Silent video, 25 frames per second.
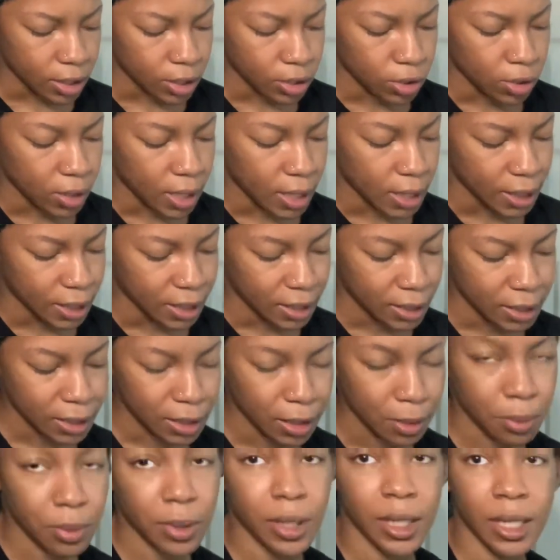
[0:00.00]
So like, this is
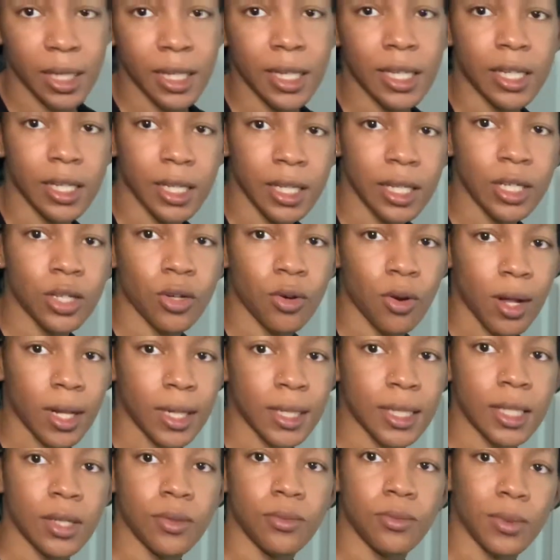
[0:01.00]
a pretty good
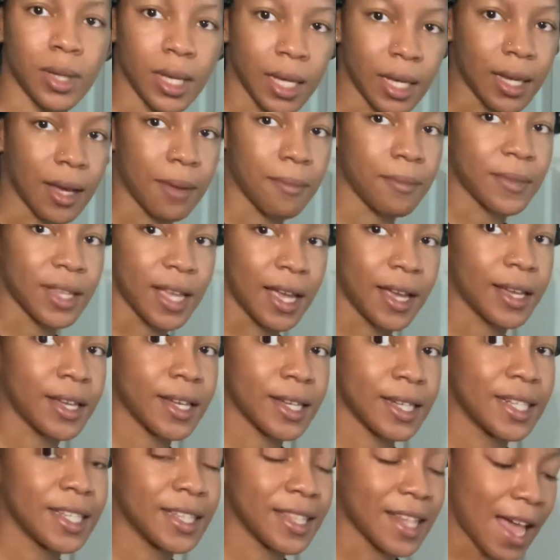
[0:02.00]
quality wig. I'm not
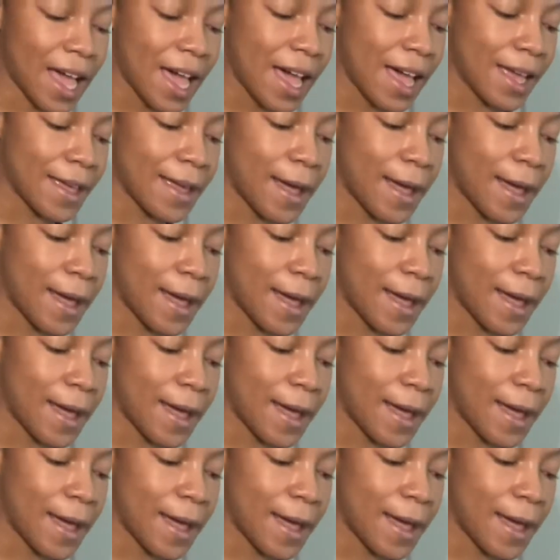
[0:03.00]
gonna lie.